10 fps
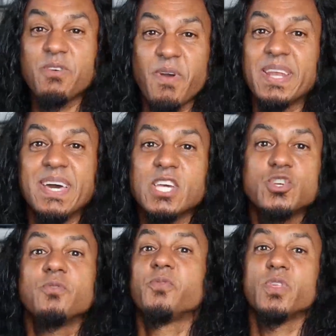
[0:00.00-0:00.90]
the
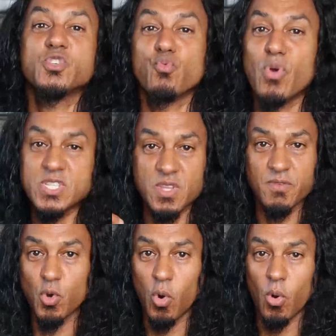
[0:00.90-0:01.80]
foundation for the rest of
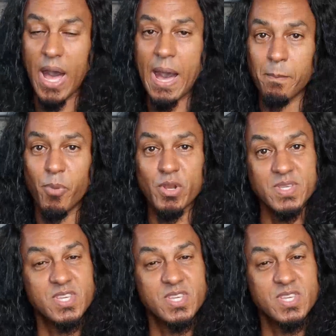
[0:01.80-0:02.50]
your um, body.